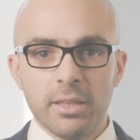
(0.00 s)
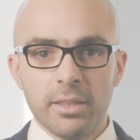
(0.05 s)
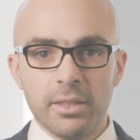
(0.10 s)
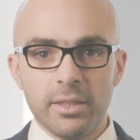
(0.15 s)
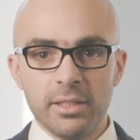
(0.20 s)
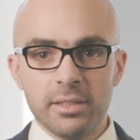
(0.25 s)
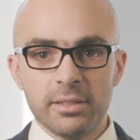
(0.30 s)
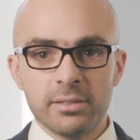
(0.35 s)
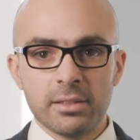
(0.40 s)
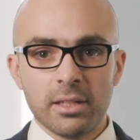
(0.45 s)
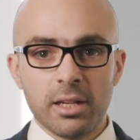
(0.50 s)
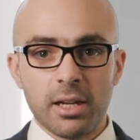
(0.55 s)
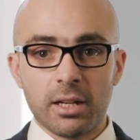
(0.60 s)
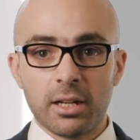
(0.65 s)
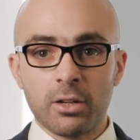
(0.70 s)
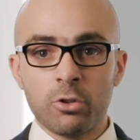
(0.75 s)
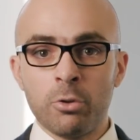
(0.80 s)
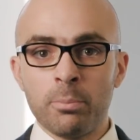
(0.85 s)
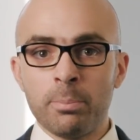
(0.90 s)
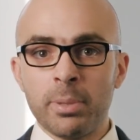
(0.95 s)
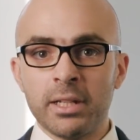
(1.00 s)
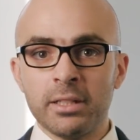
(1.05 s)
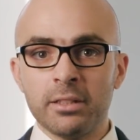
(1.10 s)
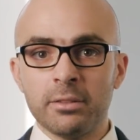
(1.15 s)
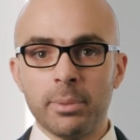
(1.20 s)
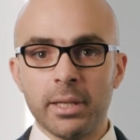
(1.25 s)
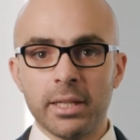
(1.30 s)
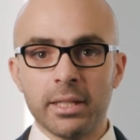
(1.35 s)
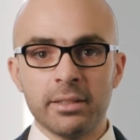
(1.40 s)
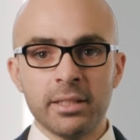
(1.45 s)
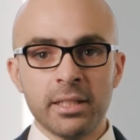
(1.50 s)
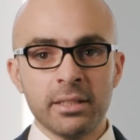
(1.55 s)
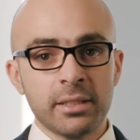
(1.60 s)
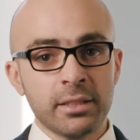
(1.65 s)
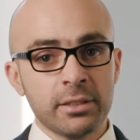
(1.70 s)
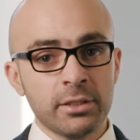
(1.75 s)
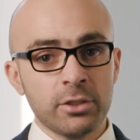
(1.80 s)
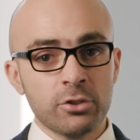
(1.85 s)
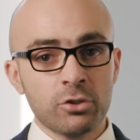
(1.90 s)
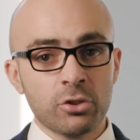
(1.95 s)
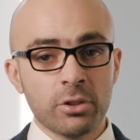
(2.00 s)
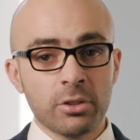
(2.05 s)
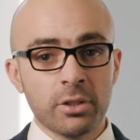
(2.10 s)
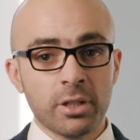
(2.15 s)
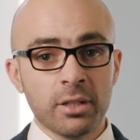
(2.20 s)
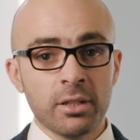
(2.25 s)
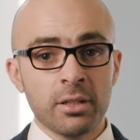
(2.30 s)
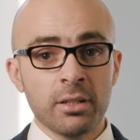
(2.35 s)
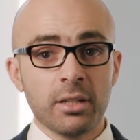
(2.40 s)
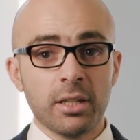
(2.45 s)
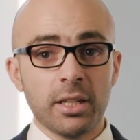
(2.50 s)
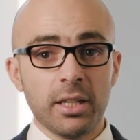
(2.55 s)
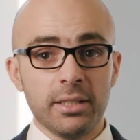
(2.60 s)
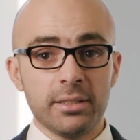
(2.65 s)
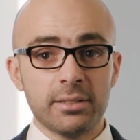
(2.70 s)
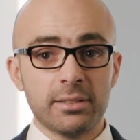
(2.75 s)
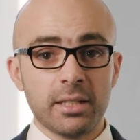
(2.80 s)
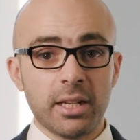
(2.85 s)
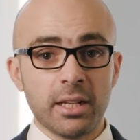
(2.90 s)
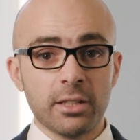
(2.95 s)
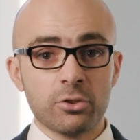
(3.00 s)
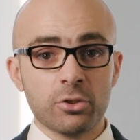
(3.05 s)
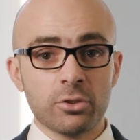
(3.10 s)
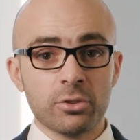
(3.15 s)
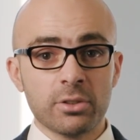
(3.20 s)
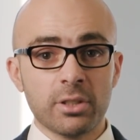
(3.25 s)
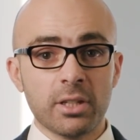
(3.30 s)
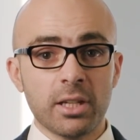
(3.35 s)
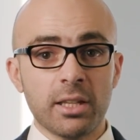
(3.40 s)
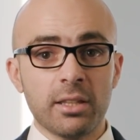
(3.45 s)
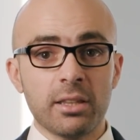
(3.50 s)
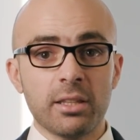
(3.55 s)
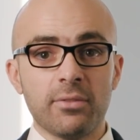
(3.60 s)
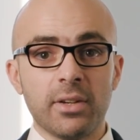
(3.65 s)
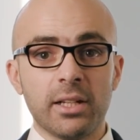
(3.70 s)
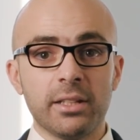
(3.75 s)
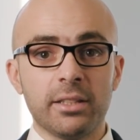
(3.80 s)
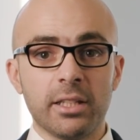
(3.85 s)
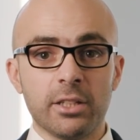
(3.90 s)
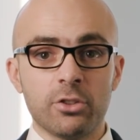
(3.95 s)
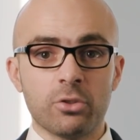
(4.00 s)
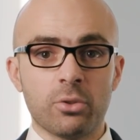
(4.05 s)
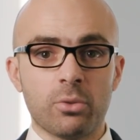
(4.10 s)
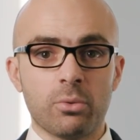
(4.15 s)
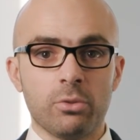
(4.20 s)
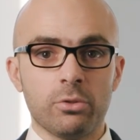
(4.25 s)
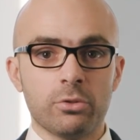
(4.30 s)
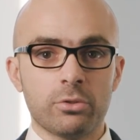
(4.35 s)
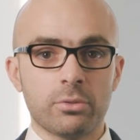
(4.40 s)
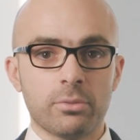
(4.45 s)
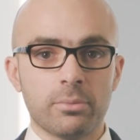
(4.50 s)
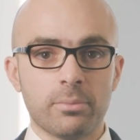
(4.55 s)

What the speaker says: These are accompanied by a data dictionary, instructions and the validation rules.